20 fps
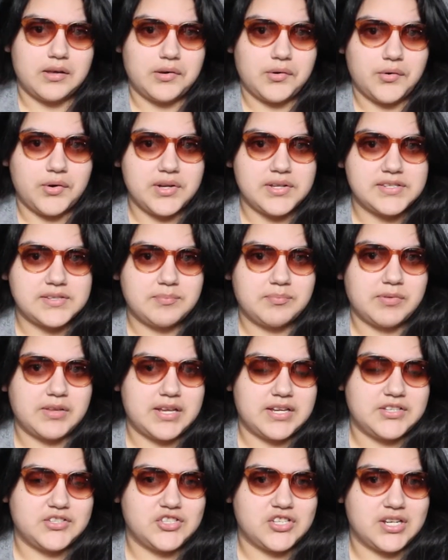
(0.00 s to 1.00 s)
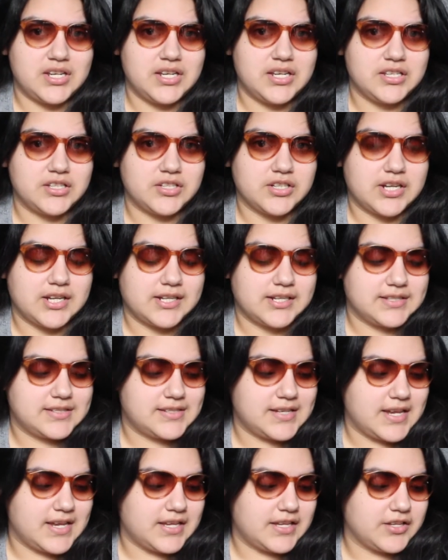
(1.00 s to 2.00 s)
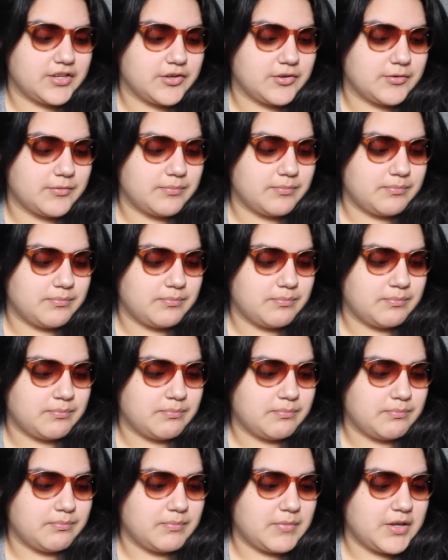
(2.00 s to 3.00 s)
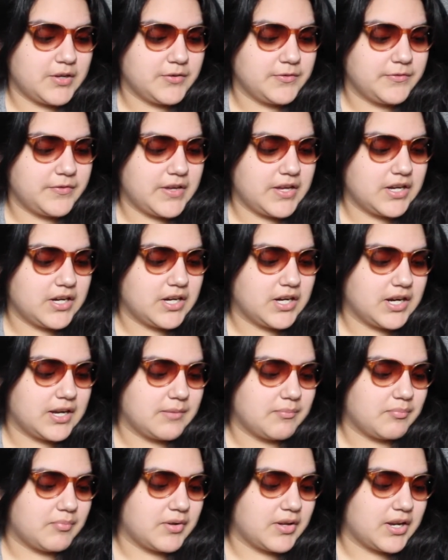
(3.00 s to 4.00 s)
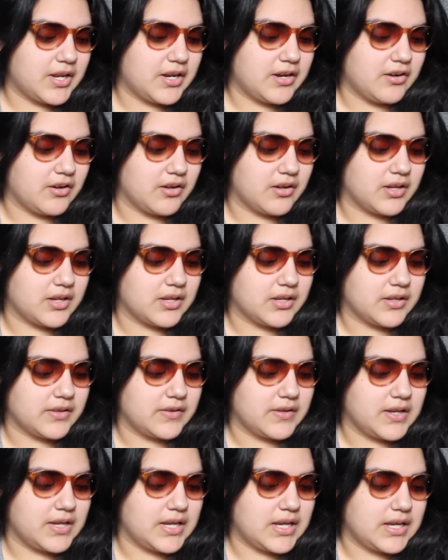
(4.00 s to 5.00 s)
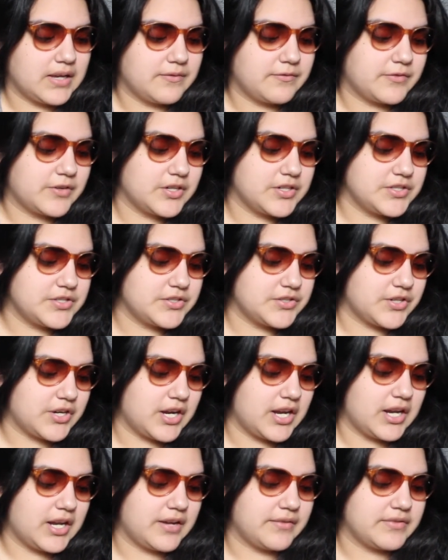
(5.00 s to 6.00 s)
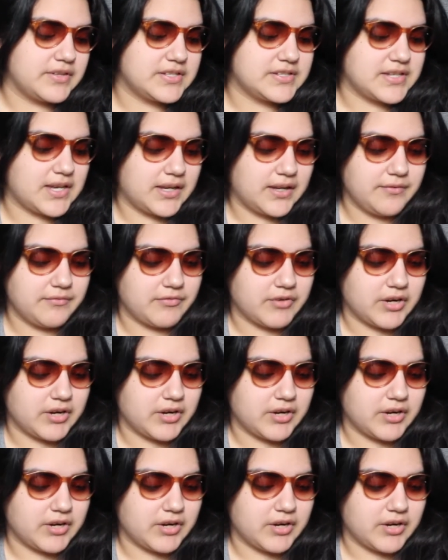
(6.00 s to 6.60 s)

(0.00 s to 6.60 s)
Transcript: In order to play G, you're going to take your middle finger and put it on the first string of the second